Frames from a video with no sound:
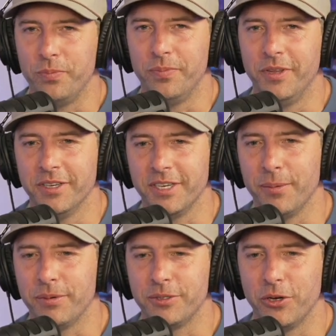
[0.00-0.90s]
this
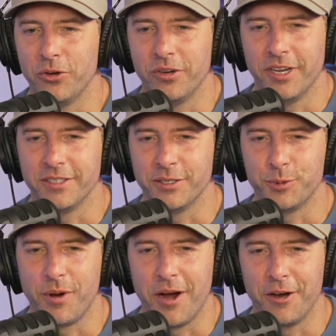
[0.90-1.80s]
episode has
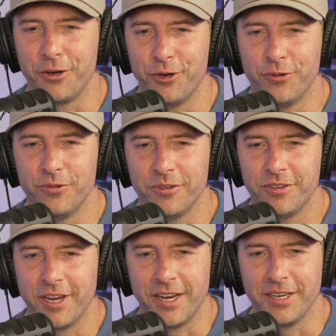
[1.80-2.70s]
inspired you to
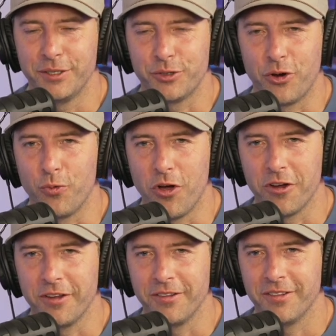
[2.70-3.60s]
at least start
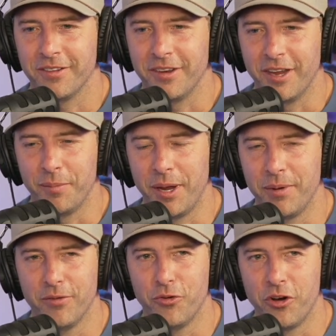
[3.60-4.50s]
walking and maybe
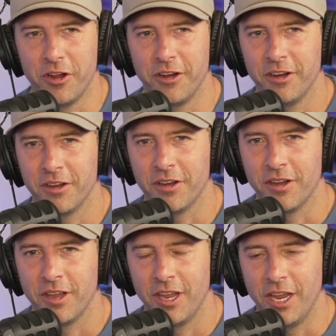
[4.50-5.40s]
even running.
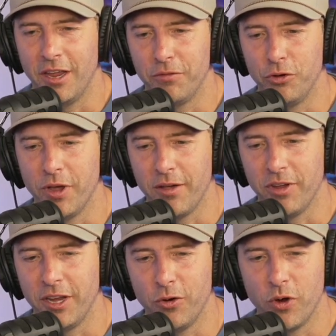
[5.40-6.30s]
If you have any
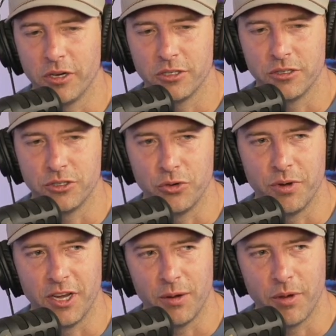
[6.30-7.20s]
questions, shoot me an
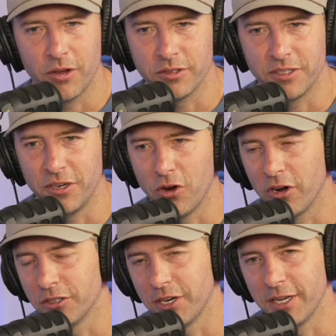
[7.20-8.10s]
email,
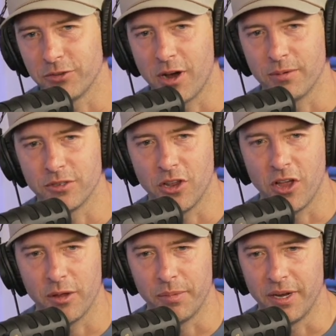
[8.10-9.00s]
cr@ChazRobertsLaw. I'd
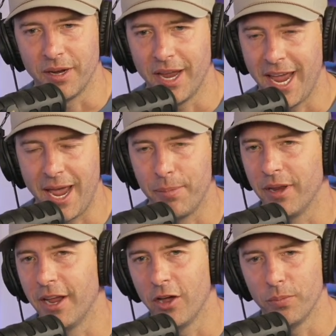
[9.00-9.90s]
be happy to
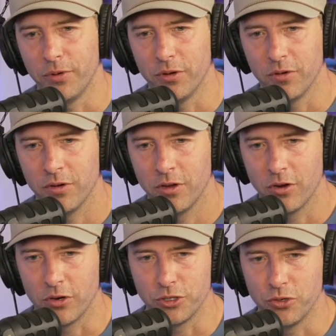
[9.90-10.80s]
help you, or
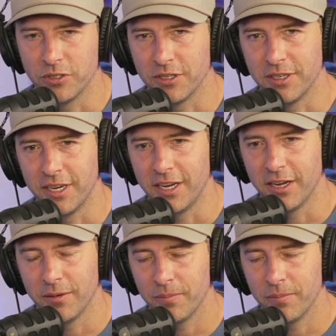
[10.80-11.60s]
shoot us a DM.